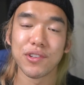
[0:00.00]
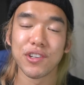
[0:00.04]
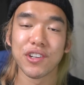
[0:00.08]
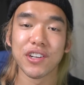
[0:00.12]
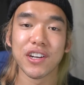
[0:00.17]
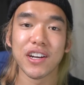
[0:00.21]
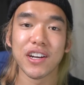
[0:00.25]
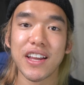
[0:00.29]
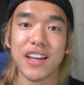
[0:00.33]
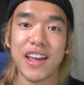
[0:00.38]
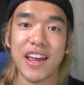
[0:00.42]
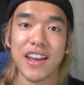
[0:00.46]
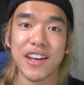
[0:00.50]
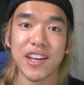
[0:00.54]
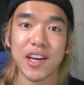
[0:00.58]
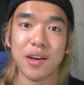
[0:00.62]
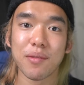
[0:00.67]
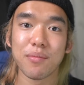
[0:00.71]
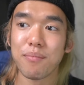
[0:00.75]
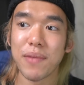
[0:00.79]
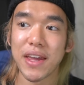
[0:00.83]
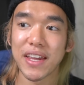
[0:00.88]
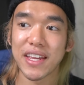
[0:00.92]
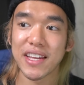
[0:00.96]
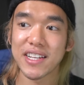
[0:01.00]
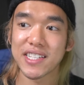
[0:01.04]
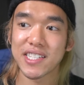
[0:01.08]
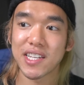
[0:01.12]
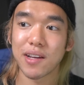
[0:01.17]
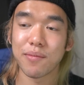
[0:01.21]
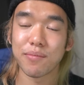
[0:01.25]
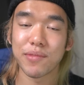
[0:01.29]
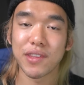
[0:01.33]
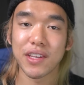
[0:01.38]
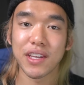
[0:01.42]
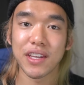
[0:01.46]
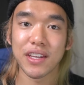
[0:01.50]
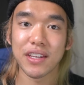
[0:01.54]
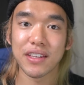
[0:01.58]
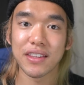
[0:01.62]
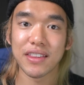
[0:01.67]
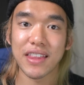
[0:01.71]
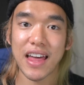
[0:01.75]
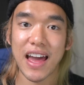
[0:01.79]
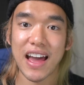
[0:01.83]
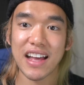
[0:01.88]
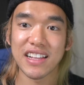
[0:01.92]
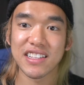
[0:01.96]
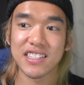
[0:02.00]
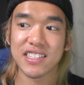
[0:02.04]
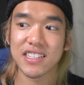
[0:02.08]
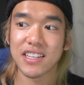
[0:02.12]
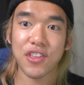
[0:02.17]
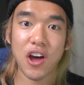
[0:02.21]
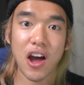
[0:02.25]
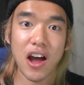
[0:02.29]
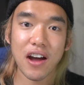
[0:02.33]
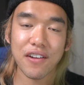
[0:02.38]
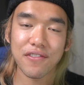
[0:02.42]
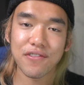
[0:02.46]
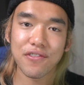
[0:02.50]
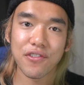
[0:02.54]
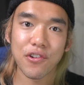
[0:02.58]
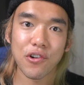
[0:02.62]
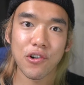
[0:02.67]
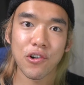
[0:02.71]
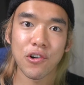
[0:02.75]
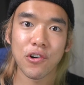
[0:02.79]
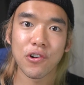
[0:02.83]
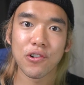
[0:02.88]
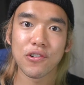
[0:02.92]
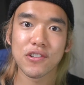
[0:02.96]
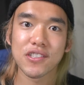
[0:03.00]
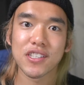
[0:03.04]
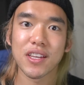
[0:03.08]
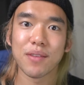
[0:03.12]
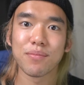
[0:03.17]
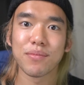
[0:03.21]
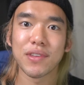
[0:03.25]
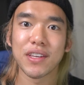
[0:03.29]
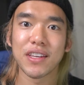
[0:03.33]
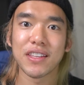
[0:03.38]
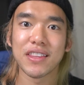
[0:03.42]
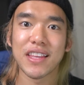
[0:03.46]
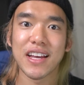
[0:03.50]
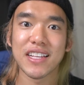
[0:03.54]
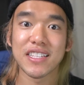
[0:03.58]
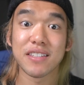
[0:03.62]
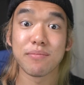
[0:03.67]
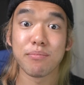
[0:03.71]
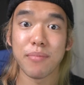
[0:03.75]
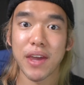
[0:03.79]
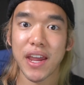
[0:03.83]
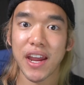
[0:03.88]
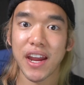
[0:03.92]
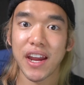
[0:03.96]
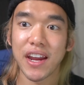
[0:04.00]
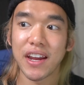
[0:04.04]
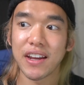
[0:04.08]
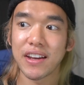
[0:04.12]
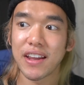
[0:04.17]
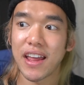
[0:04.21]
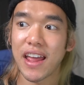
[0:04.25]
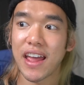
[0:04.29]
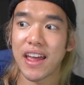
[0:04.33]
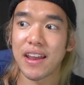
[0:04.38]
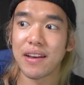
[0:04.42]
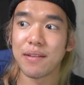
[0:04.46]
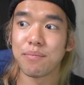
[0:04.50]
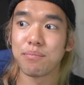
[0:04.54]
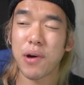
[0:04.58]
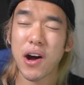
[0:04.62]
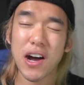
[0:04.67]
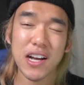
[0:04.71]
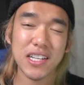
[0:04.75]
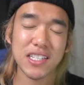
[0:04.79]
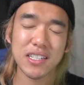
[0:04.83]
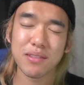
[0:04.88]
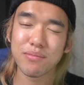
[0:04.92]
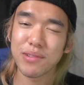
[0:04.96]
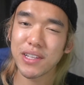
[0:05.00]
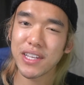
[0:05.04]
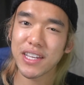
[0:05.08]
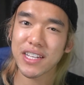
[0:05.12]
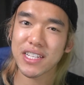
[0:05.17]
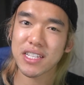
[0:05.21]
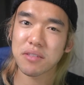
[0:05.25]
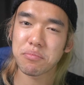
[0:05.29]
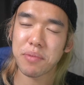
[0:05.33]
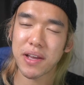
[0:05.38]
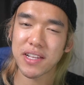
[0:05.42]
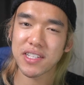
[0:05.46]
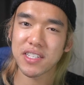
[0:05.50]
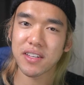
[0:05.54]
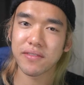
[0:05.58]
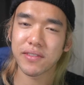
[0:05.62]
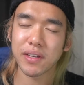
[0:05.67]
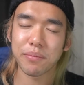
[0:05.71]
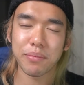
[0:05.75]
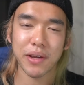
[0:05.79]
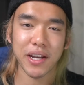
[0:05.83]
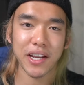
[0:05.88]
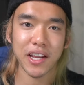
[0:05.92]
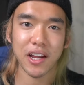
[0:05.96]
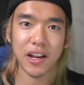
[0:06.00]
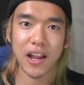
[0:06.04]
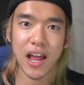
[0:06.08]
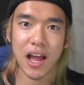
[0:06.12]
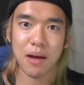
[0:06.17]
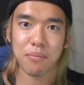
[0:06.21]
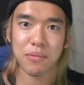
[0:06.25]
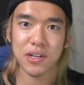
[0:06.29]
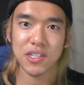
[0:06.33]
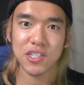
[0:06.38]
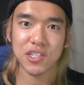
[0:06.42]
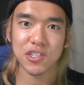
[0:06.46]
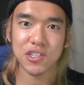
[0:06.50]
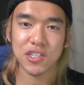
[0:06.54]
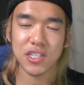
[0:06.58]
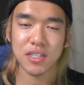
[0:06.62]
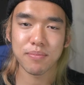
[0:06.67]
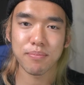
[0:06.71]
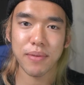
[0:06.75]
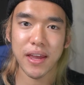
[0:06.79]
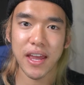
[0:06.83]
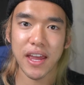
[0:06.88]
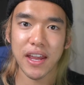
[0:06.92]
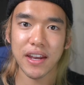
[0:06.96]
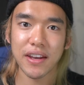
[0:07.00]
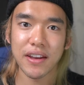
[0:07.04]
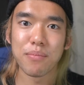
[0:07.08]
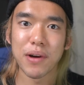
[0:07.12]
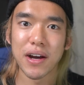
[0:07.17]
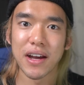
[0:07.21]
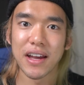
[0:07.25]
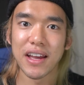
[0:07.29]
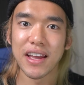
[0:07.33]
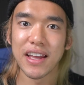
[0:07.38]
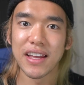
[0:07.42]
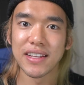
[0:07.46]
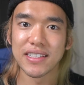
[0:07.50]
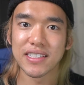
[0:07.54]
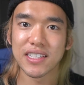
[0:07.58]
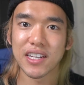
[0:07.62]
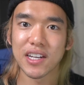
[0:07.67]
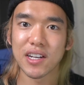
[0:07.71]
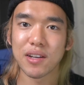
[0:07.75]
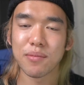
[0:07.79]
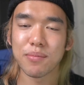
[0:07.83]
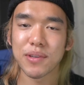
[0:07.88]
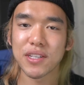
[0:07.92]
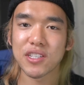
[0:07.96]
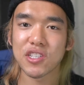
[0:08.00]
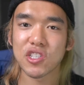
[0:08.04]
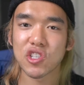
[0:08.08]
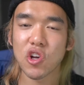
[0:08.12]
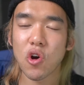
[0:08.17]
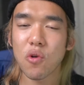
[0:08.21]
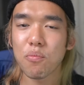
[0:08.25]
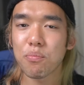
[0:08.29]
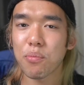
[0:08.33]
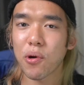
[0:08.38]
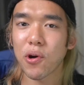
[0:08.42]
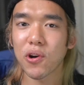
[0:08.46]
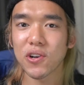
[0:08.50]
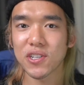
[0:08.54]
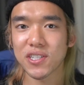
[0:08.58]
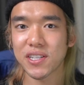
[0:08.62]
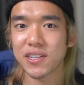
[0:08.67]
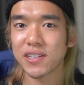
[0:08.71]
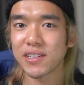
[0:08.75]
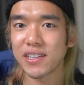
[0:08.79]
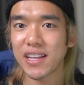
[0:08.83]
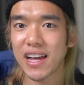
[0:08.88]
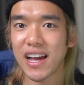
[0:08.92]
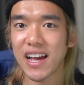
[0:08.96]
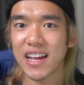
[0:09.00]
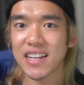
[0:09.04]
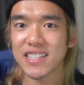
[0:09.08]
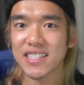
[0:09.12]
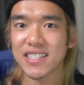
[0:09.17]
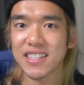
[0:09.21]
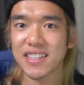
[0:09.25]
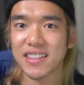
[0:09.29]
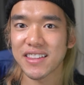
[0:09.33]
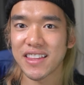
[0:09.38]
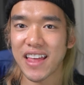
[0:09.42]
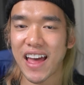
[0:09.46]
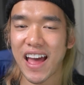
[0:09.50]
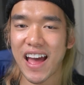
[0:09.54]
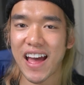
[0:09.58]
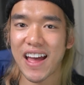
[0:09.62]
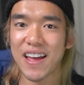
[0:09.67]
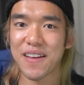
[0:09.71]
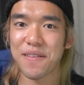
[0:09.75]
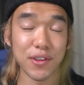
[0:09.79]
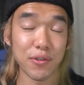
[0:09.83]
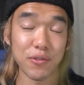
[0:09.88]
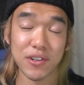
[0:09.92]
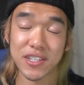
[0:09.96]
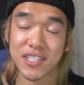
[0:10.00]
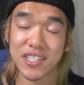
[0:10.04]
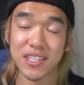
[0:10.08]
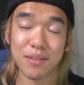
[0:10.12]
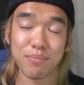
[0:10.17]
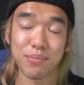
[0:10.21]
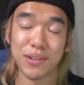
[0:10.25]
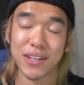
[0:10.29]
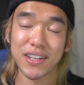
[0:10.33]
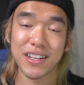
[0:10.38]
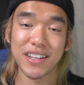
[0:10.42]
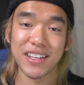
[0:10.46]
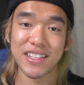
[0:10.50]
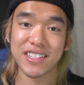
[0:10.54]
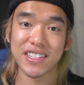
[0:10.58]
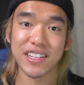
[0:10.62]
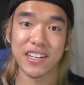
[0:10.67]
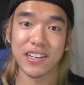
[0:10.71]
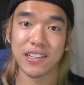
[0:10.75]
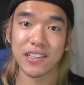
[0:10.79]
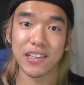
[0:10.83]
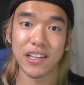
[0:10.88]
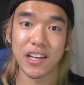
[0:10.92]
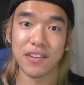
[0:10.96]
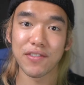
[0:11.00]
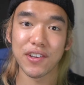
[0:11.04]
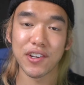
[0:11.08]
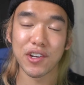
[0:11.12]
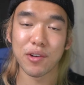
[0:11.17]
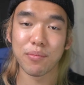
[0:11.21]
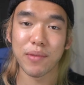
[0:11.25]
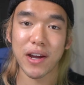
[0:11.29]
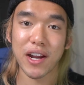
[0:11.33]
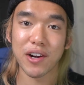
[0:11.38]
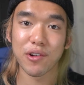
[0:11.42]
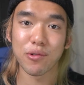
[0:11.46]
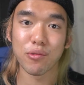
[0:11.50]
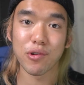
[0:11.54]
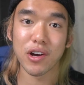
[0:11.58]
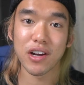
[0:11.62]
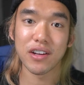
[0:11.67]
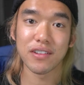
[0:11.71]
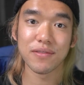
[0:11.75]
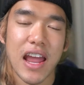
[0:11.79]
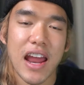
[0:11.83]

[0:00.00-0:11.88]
You're end up making something that's thoughtful, something that's made and possibly expensive depending on how much you spend, but it's gonna be so personalized that the recipient is gonna love it no matter what.